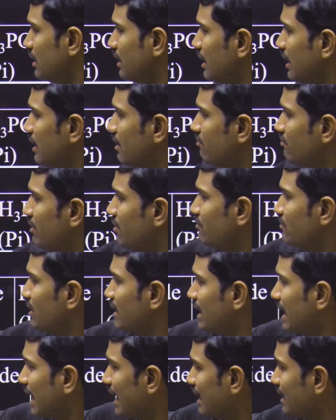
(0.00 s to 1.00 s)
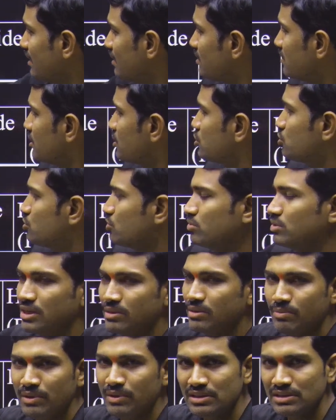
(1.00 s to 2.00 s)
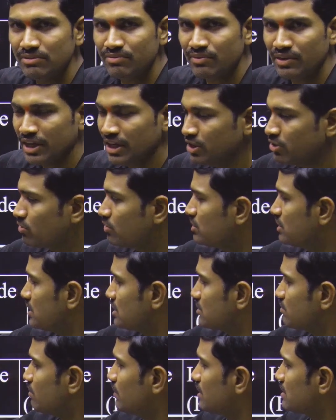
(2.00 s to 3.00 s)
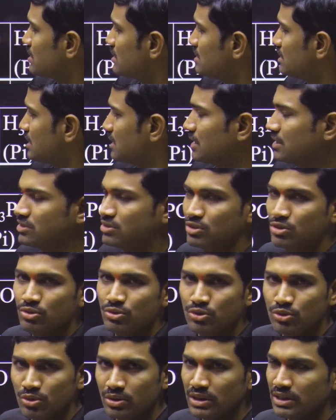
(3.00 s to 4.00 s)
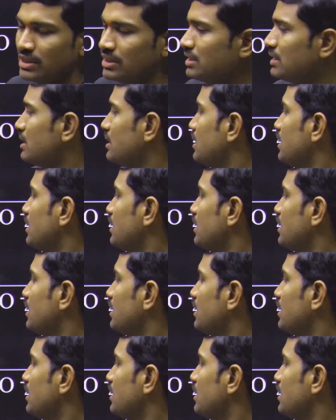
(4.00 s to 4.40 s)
And when we are adding these two, that means if nitrogenous base is attached to sugar,